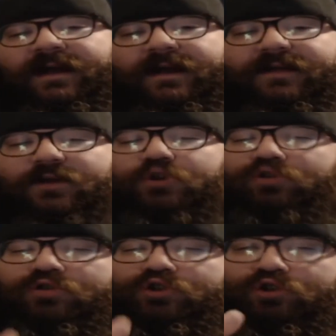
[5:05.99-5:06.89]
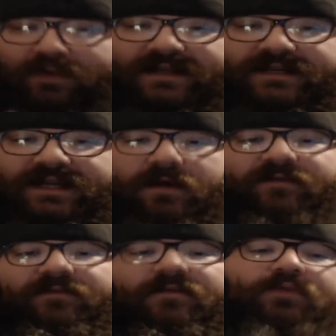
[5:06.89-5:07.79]
It's a true trinity of
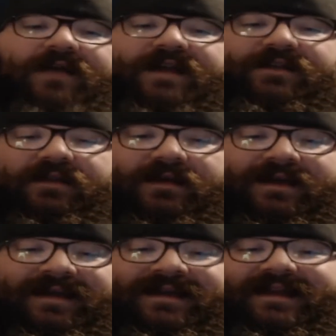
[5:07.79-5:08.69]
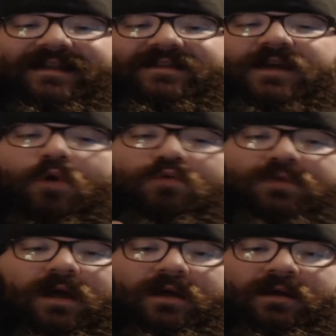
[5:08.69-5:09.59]
pro wrestling. It is the
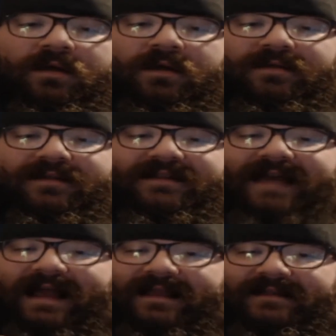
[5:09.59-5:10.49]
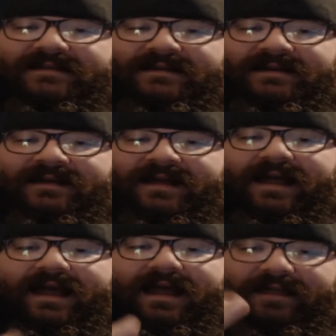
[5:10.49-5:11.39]
owner, the talent,
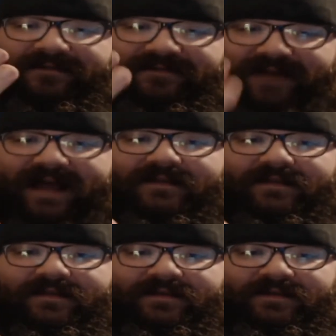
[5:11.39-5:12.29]
and the fans.